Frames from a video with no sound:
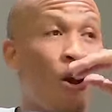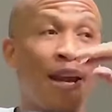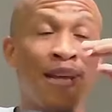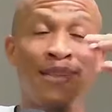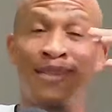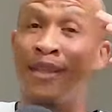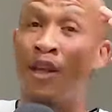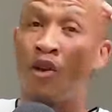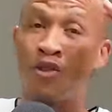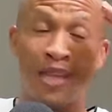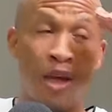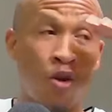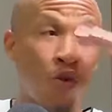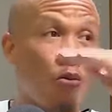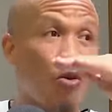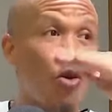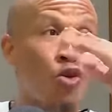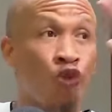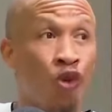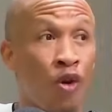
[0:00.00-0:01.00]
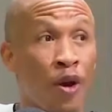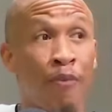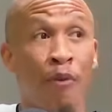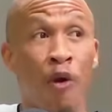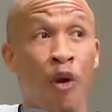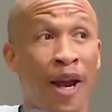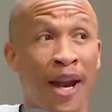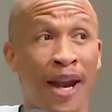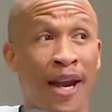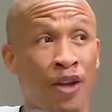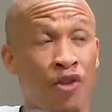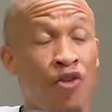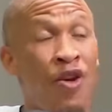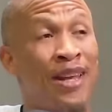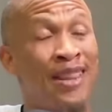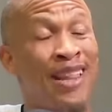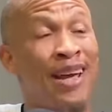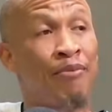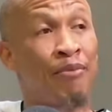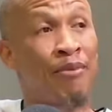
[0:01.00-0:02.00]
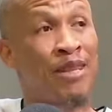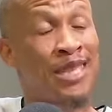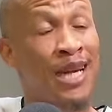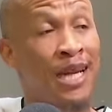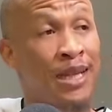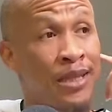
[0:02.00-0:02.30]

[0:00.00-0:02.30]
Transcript: it's not umuntu or ibhola. Like but you look, had that mentality.